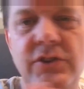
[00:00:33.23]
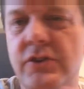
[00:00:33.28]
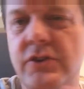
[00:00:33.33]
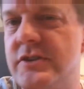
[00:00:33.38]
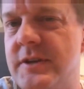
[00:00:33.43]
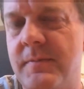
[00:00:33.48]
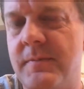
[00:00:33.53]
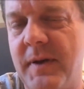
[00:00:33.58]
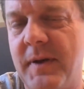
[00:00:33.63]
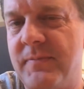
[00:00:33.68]

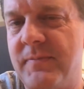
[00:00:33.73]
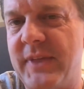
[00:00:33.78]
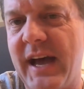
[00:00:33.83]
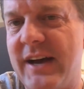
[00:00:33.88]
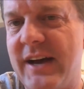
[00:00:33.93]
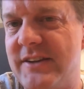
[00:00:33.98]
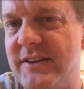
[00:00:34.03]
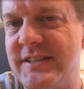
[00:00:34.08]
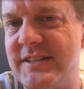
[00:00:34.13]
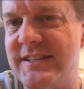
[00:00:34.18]
He's used them
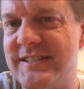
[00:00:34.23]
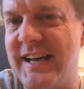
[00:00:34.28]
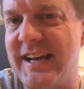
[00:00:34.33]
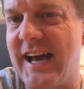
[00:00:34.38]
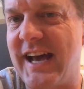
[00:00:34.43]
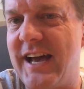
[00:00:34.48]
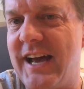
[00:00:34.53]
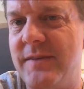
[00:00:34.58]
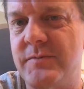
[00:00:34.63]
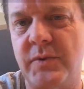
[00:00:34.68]

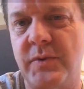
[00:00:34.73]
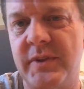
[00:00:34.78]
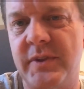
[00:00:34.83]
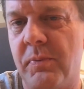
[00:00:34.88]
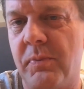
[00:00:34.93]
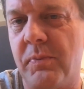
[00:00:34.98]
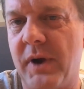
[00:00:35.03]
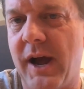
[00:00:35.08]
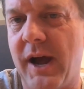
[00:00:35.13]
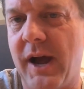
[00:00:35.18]
1,000 times
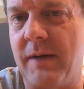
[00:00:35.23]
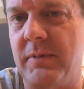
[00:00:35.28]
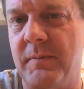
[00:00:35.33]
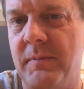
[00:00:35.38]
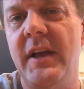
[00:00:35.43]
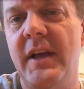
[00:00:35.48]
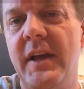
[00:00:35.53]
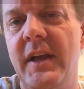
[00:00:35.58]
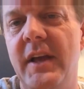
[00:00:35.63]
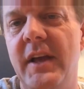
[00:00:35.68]
with no
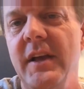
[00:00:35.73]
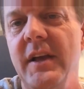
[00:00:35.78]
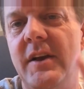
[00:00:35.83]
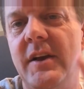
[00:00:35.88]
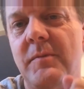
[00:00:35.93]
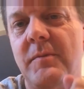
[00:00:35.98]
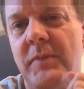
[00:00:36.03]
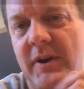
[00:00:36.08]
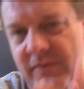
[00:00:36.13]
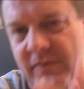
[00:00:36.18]
problem.
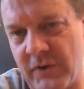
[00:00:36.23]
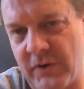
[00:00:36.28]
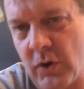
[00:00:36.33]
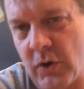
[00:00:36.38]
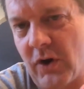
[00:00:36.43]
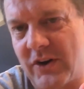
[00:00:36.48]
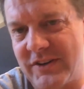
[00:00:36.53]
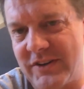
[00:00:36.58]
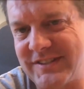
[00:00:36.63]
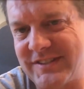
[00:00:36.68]
But
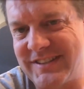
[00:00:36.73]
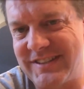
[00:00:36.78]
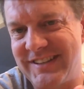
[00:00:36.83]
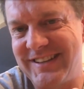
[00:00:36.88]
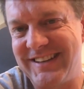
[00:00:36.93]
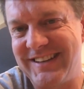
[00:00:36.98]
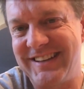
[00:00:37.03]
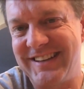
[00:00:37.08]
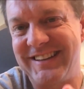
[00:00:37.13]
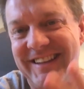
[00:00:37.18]
of course,
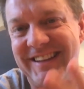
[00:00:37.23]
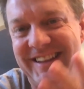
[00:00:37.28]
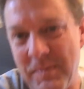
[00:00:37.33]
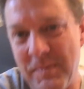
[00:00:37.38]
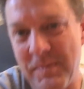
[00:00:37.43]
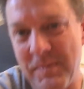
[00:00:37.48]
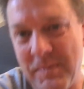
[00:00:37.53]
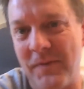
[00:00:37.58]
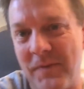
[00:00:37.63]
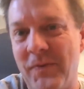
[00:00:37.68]

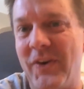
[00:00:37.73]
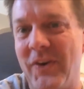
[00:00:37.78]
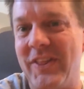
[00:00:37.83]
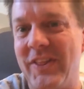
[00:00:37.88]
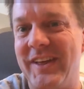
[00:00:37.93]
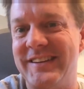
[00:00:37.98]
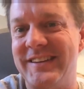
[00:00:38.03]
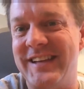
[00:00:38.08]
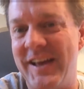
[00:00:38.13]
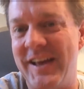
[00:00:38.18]
the night
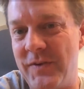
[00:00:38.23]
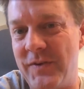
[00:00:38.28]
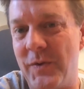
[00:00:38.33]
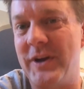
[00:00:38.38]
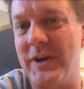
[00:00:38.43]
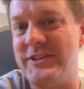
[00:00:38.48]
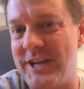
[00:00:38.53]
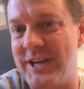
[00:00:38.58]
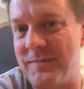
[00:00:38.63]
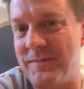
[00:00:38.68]
before the
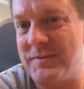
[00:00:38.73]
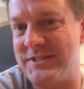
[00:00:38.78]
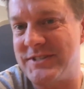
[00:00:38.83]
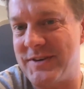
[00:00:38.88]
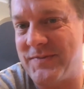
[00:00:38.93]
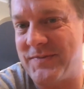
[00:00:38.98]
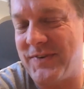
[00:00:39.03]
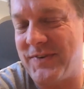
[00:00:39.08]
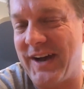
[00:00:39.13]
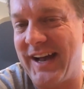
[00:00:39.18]
heavyweight
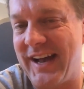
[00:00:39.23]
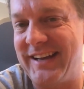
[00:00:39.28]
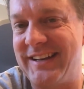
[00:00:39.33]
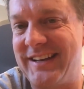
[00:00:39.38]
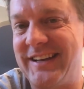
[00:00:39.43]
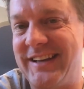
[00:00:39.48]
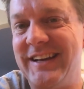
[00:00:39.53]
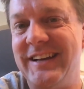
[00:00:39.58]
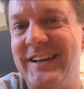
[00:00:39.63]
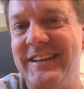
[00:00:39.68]
championship
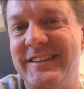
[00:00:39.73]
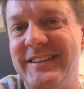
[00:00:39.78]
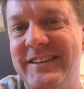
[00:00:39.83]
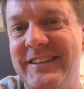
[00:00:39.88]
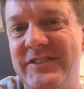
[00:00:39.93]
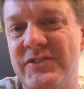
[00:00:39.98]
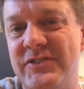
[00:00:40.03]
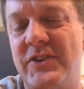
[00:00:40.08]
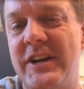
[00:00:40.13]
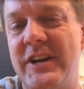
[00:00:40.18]
fight,
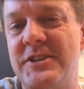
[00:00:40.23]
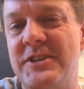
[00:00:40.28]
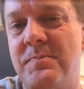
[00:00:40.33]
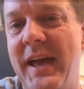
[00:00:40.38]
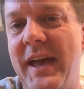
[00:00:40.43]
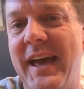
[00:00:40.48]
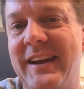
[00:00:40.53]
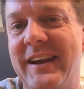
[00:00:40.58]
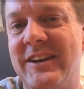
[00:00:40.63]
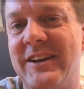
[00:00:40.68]
the
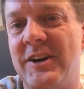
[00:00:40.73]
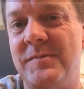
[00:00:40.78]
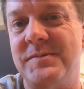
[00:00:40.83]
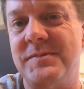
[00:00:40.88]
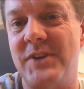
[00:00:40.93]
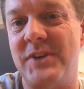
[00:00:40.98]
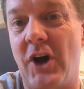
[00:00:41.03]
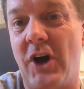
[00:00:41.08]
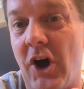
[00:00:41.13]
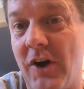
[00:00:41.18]
stretch band
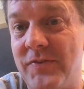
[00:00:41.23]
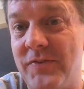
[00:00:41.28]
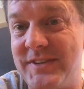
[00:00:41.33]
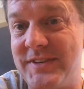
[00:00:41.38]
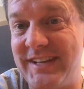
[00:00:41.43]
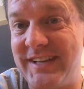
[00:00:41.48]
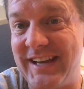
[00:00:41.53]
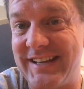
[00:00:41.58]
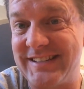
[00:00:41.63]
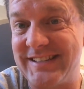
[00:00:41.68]
comes
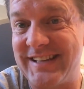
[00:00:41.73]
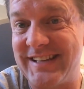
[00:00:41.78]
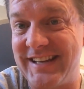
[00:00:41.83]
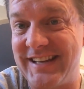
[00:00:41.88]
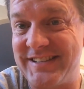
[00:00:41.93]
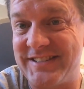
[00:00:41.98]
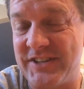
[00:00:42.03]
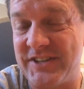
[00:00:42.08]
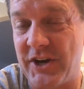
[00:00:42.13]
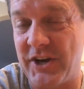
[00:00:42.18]
off
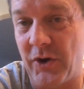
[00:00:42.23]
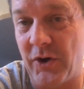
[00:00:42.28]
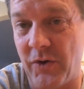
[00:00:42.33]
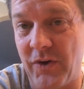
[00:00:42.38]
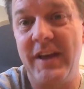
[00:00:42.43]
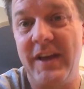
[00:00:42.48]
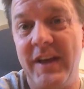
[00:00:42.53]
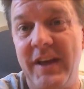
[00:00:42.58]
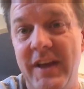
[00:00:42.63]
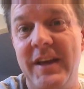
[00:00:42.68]
Deontay's
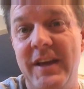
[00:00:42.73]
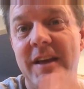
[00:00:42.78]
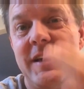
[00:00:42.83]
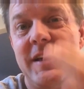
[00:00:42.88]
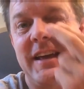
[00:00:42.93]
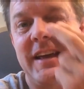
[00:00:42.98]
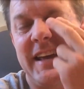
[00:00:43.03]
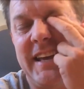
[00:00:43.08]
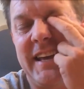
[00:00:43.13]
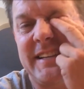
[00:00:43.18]
toe,
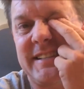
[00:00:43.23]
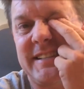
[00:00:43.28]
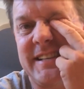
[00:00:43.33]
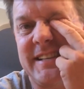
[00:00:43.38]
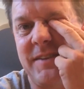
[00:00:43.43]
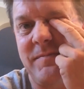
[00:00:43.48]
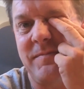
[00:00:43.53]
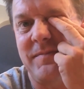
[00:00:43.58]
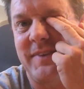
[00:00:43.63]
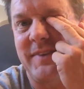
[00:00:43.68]

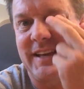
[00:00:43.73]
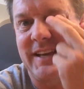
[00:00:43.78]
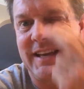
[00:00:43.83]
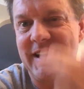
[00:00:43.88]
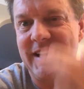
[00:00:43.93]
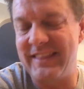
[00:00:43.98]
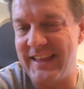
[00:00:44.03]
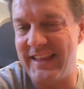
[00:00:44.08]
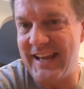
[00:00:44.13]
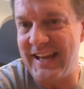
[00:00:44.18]
hits him
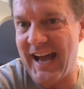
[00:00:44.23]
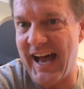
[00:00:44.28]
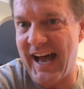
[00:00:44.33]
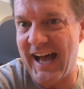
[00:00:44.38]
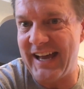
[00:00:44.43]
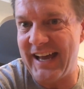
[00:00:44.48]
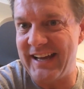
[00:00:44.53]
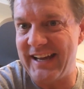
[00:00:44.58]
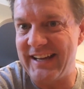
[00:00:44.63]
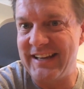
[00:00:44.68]
in
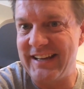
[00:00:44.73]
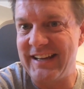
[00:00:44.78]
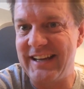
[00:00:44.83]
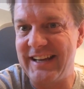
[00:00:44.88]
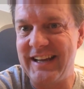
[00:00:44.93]
the eye.